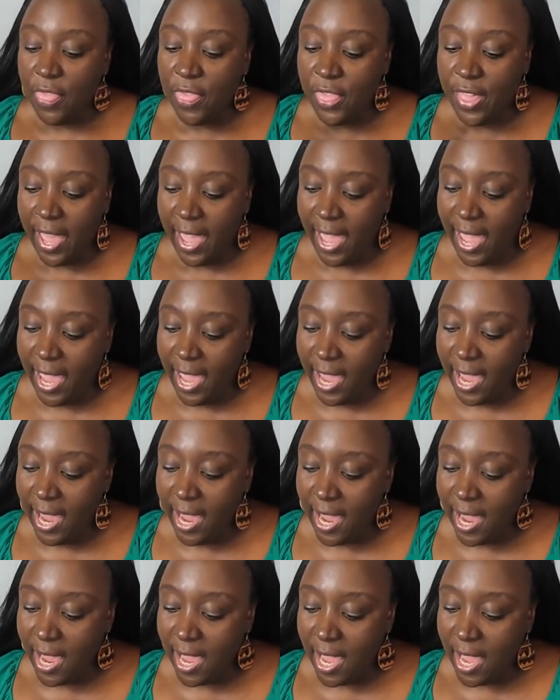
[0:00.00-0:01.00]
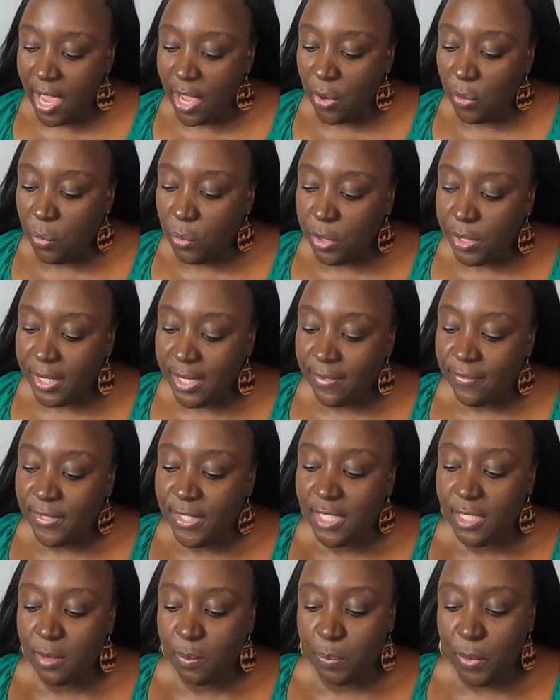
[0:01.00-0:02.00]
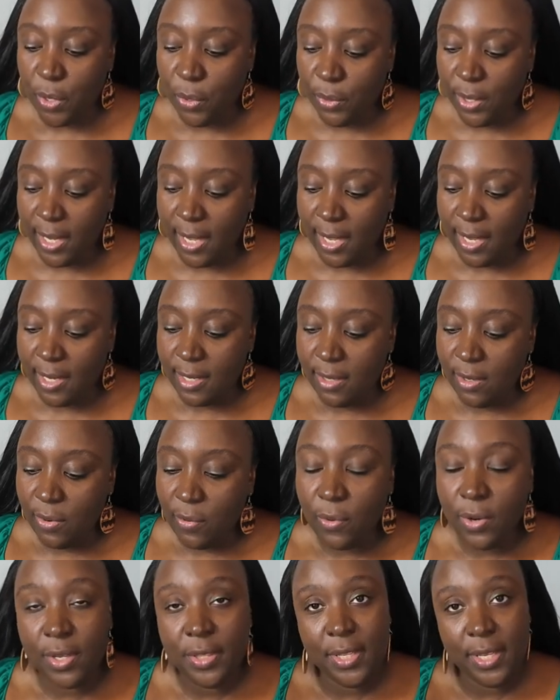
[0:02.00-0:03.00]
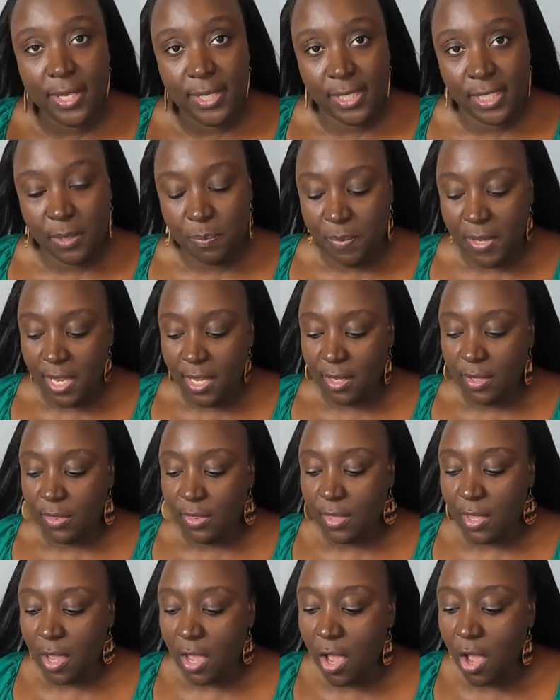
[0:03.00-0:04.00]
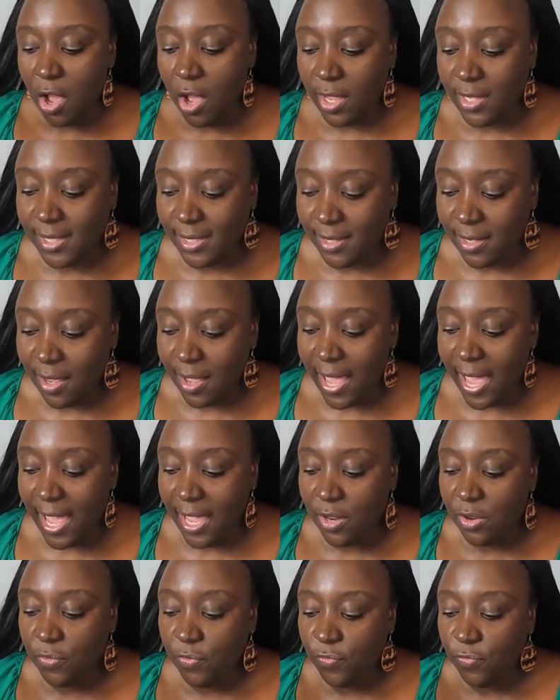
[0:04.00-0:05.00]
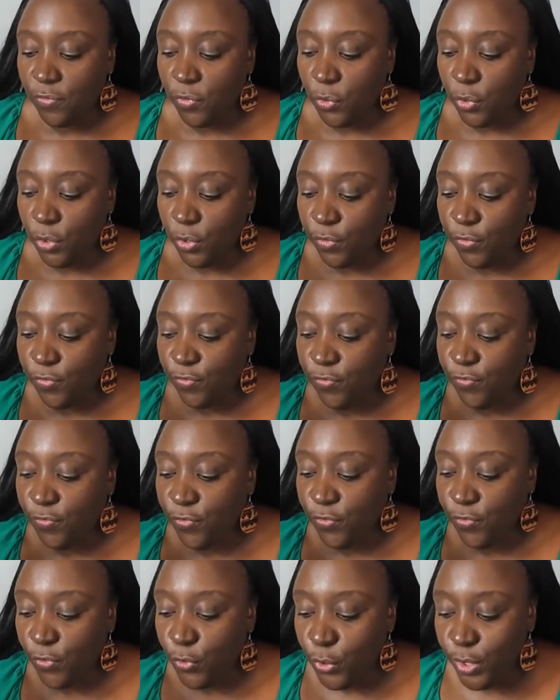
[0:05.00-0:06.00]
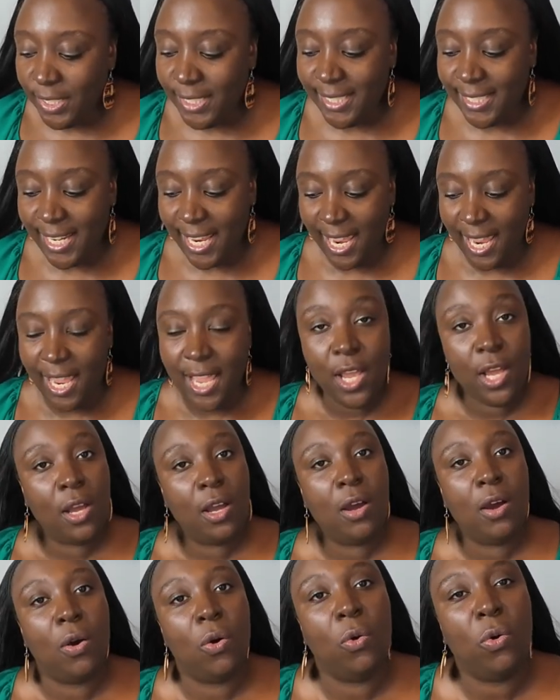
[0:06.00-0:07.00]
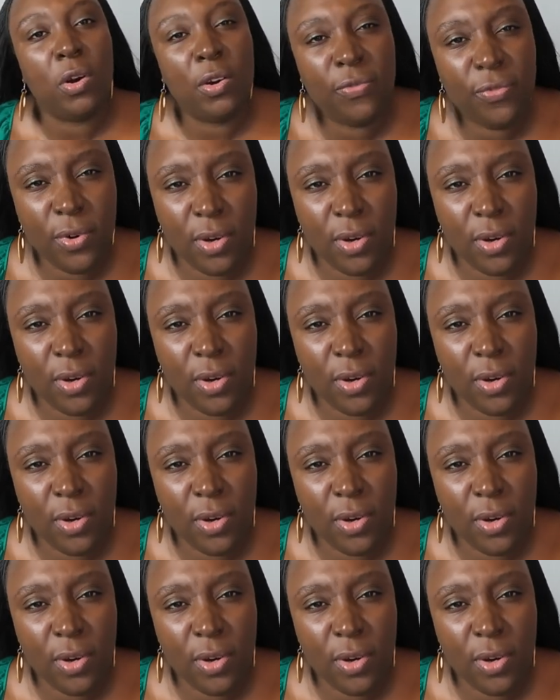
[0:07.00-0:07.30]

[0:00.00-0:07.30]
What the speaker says: They would have spoken where they speak the Hausa and Fulfulde or